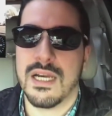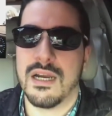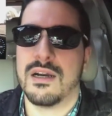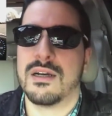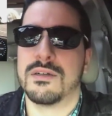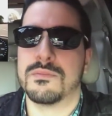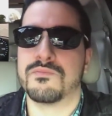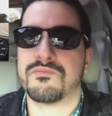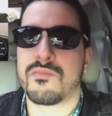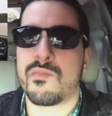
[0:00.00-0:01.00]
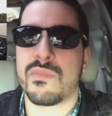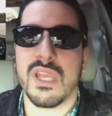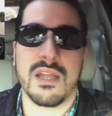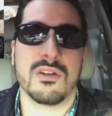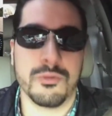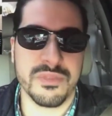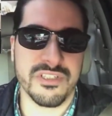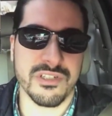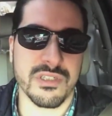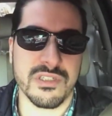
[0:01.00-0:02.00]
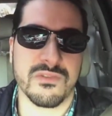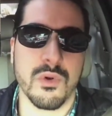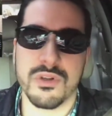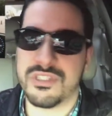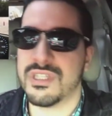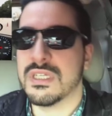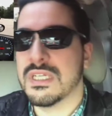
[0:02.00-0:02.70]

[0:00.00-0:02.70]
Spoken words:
on an open circuit, of course.